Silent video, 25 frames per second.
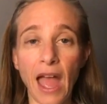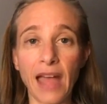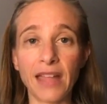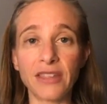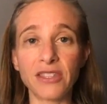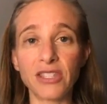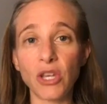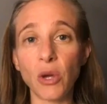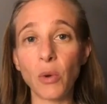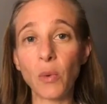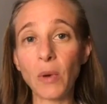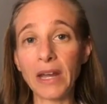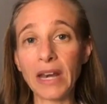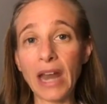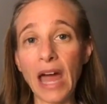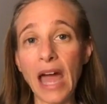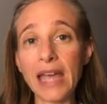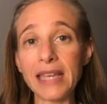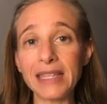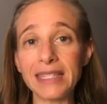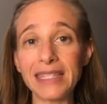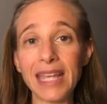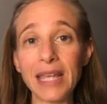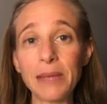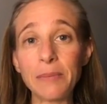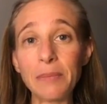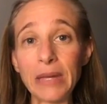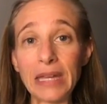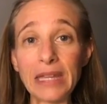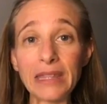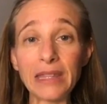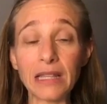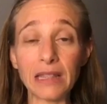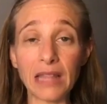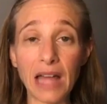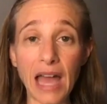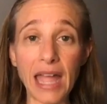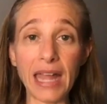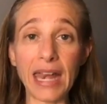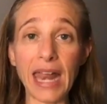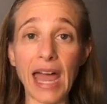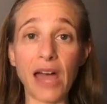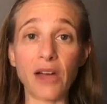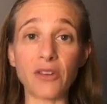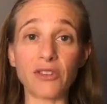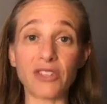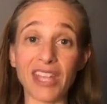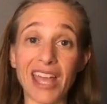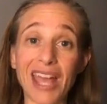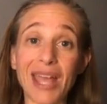And so when I say be the
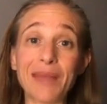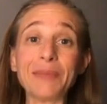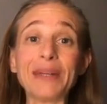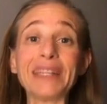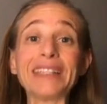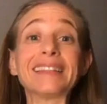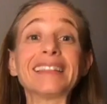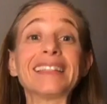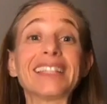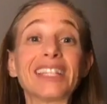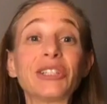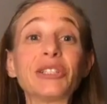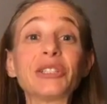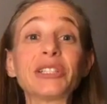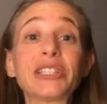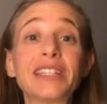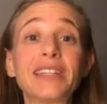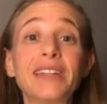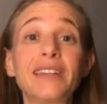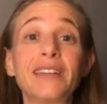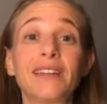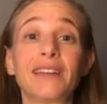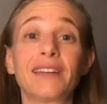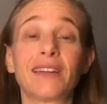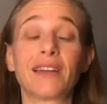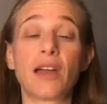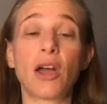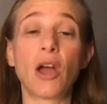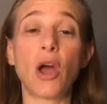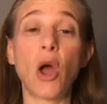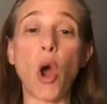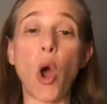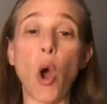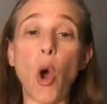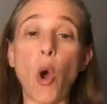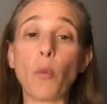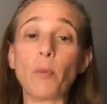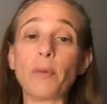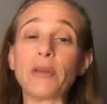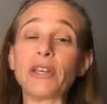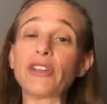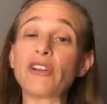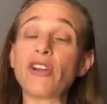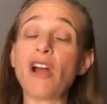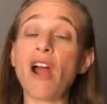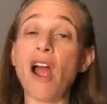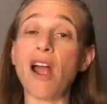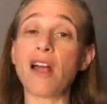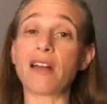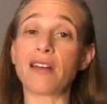lighthouse, I mean literally open
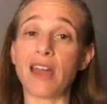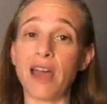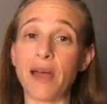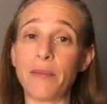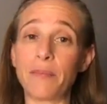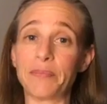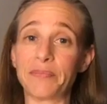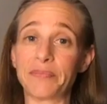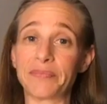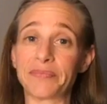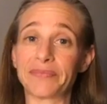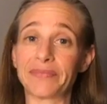your heart up.